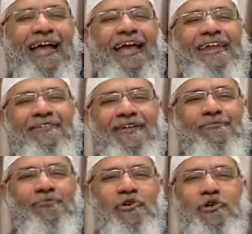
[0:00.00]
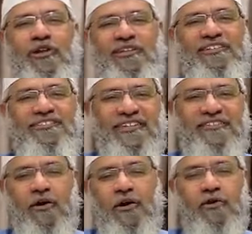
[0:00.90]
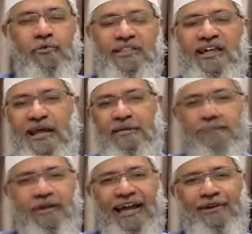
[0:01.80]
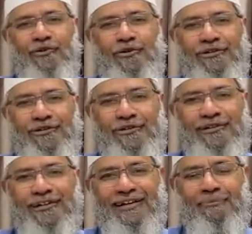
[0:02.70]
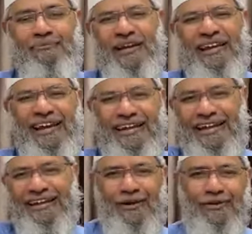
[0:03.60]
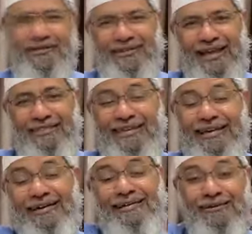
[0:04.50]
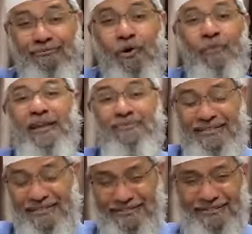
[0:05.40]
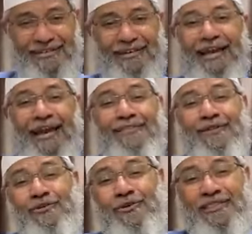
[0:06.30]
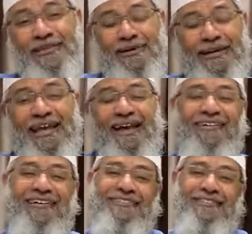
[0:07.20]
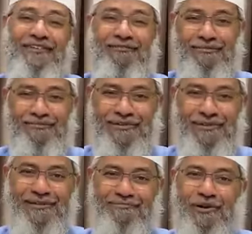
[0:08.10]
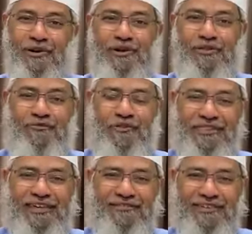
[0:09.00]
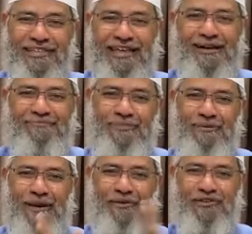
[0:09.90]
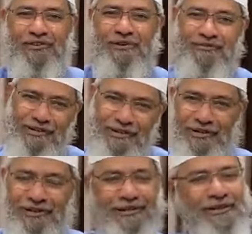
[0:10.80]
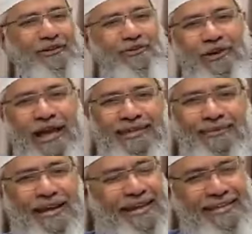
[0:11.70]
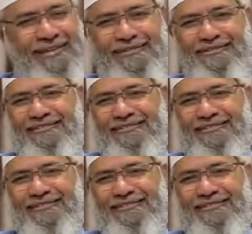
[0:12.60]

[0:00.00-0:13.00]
Anyway, doing all these things according to me is haram. I don't complain and take it out. And they earn more money by this. I said, you earn the money, I will earn the sawab. Because of your thing which is haram, people are watching my video. You get the money,